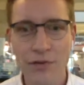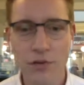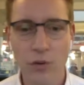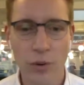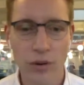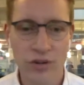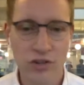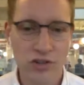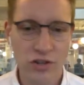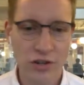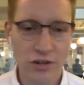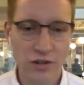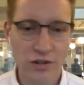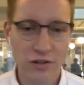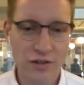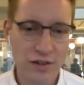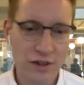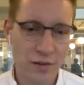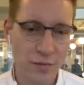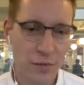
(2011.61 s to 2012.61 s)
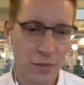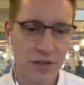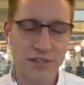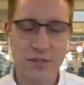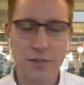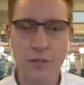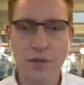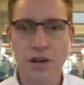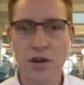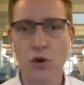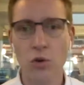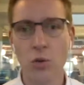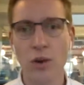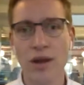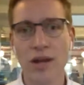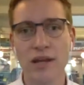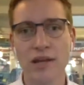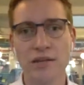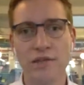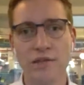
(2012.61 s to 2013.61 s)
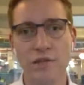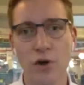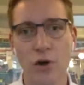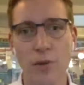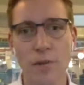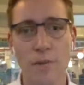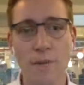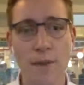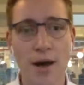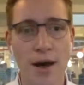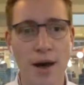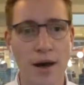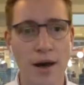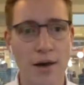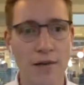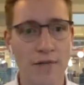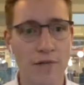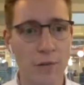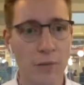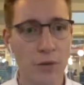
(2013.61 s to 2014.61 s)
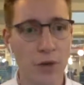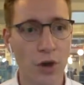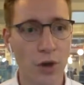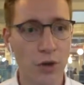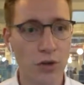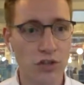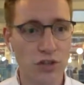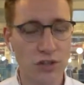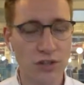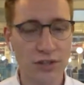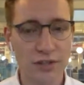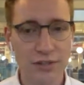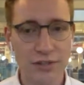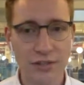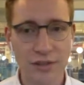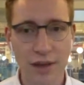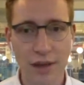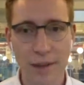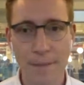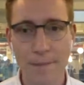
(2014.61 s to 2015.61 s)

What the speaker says: of questions that have been submitted already from coaches,